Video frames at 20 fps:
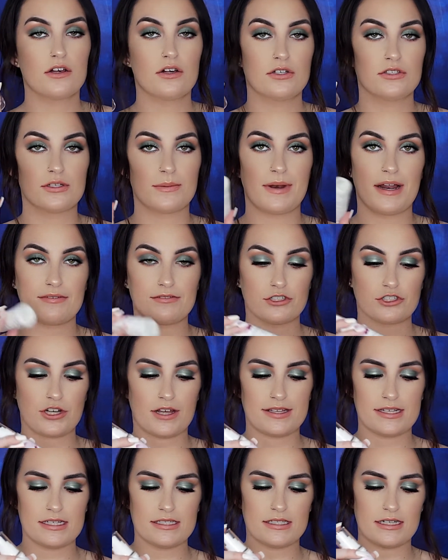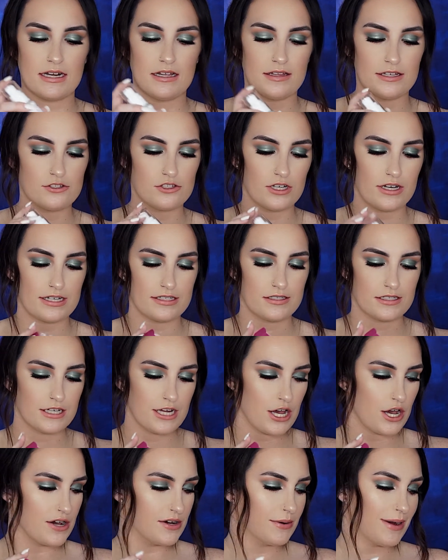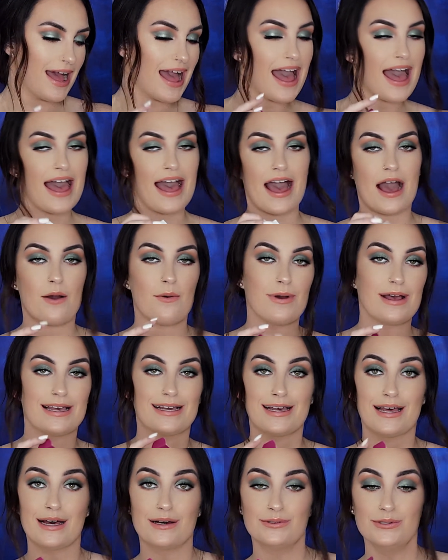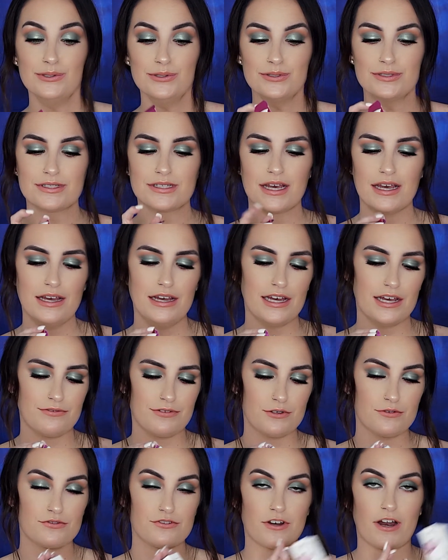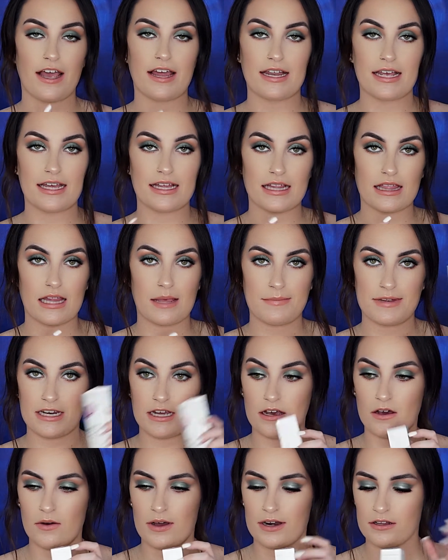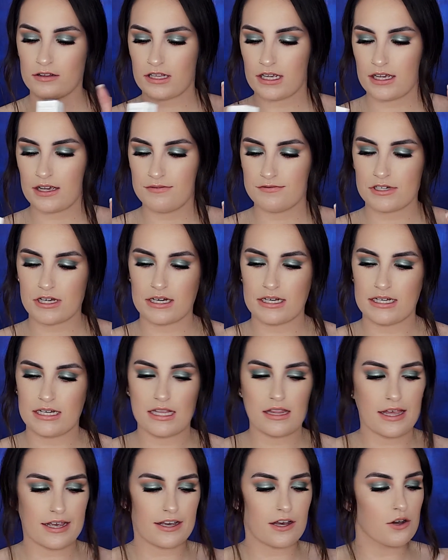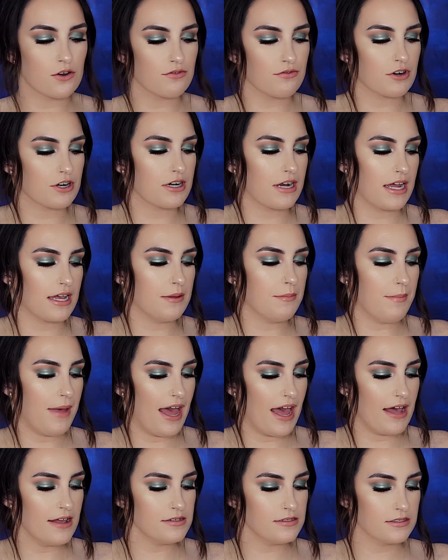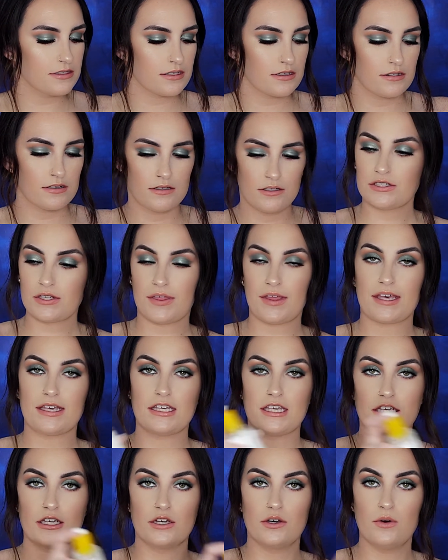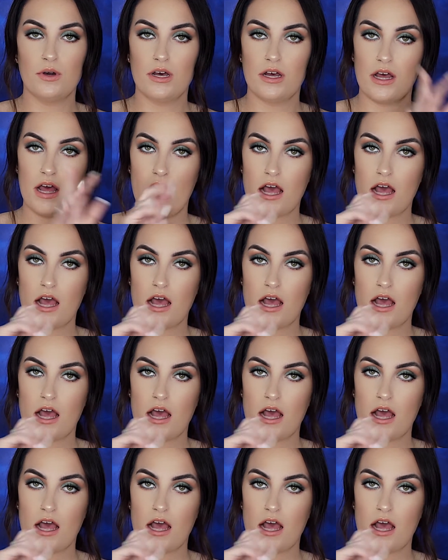So I'm gonna have to try this and I'll let you guys know how it goes. If you've tried it, let me know. I don't think I've done any like overnight mask. So thank you